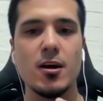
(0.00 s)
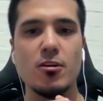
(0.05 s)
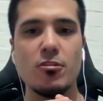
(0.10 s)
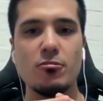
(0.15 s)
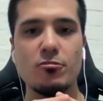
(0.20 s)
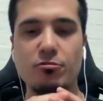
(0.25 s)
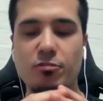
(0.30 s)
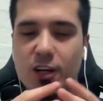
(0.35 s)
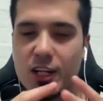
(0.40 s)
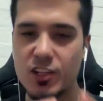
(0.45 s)

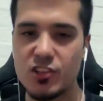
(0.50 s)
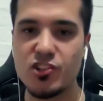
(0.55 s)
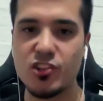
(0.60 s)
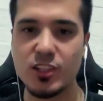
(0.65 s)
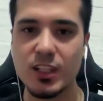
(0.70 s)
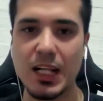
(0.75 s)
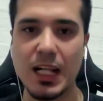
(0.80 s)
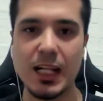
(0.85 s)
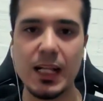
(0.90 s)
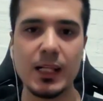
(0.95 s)

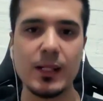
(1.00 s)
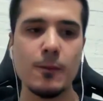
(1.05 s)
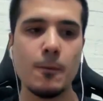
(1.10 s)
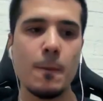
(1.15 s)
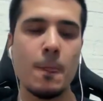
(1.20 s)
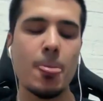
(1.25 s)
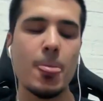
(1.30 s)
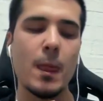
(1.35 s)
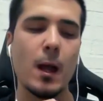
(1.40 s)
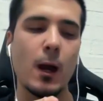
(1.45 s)
functional
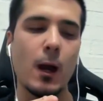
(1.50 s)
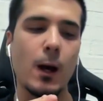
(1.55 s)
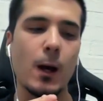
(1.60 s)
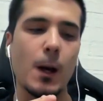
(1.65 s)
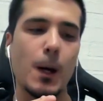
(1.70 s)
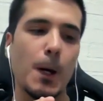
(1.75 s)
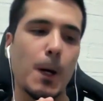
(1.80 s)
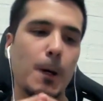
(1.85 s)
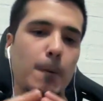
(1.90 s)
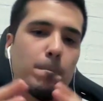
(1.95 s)

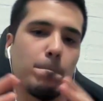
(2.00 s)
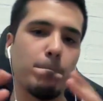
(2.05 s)
uh,